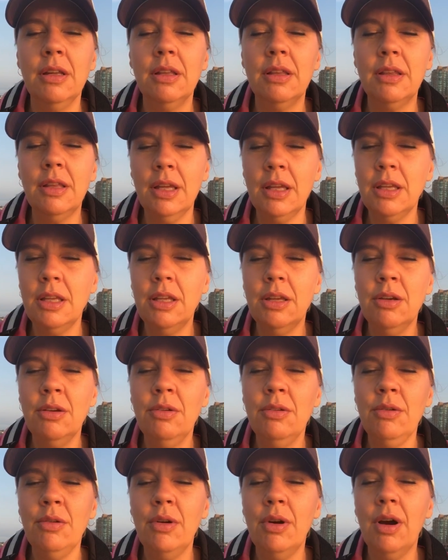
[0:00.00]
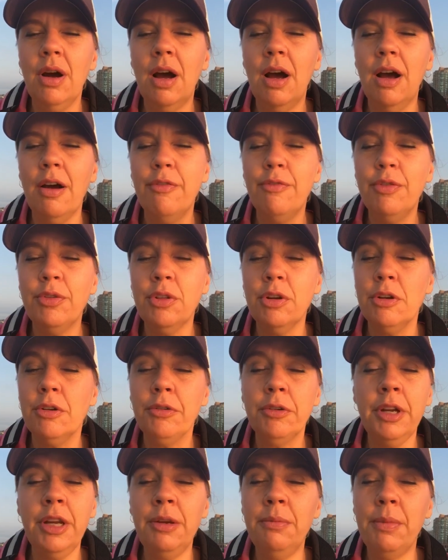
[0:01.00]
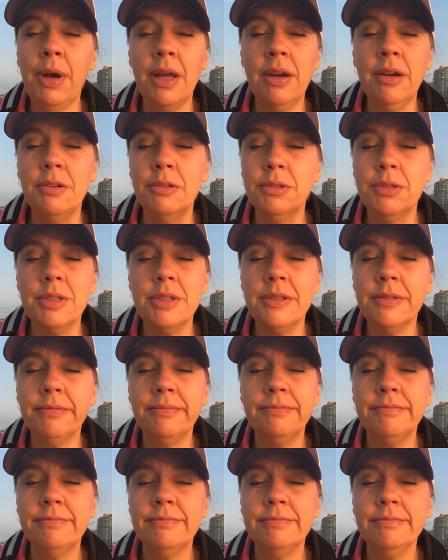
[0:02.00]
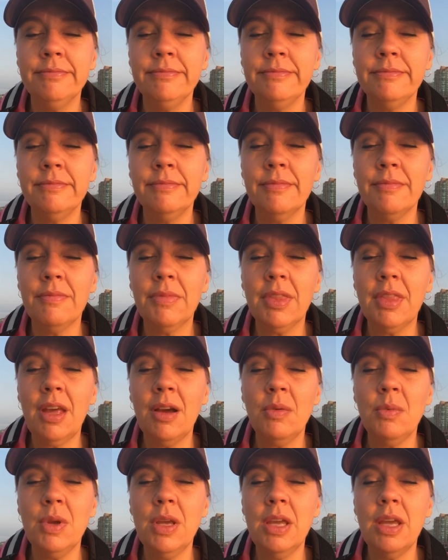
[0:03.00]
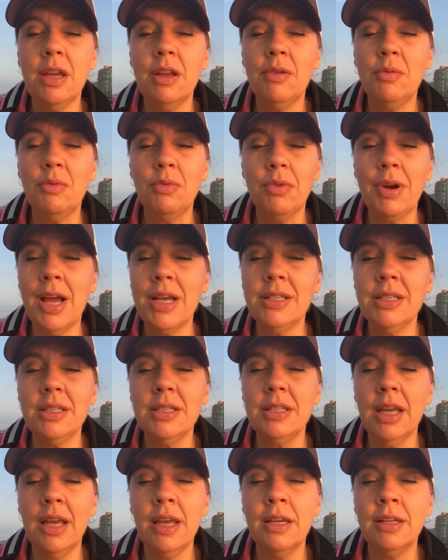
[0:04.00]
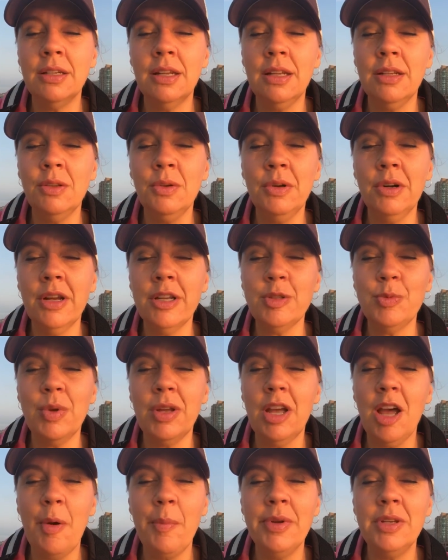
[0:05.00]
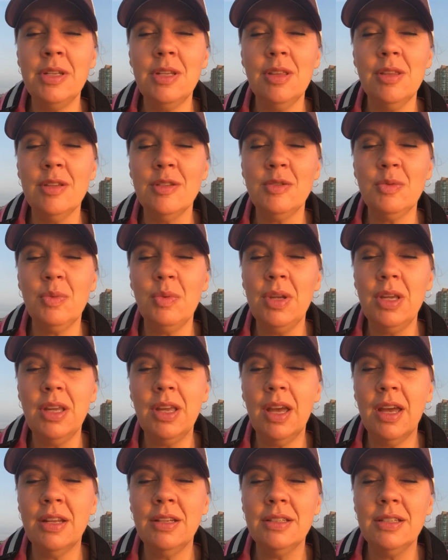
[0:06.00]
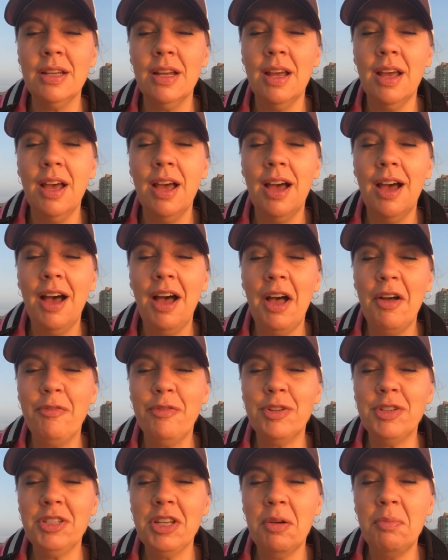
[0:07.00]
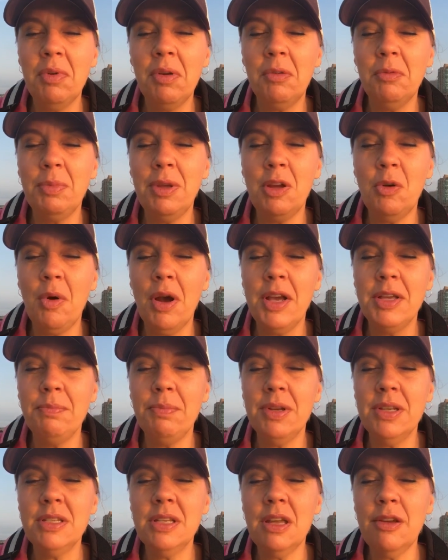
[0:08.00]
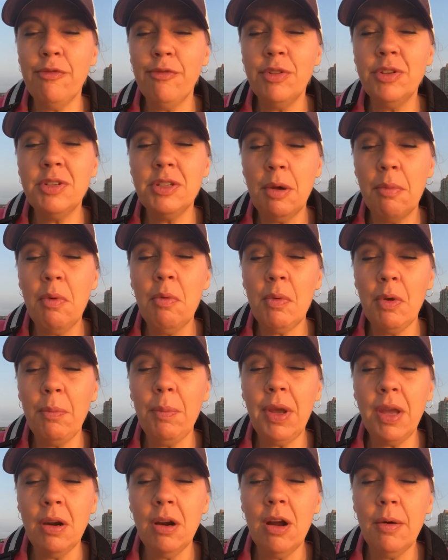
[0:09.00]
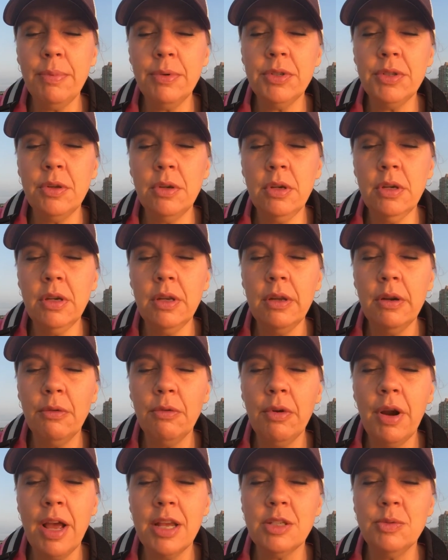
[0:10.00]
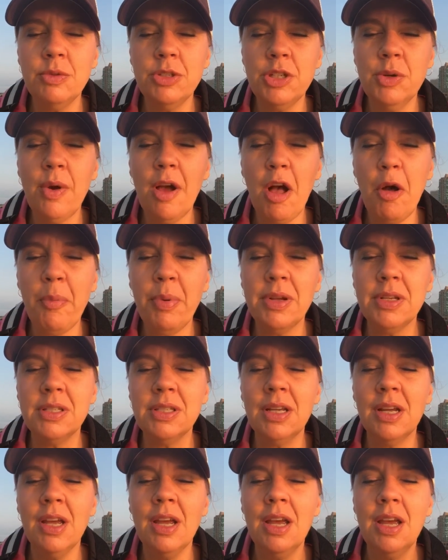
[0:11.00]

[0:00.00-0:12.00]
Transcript: Thank you uh, for the green meadows that we can rest in. And Lord, as we come into this weekend, uh, for some it'll be quite busy, and for some it will be an opportunity to rest. Would you help us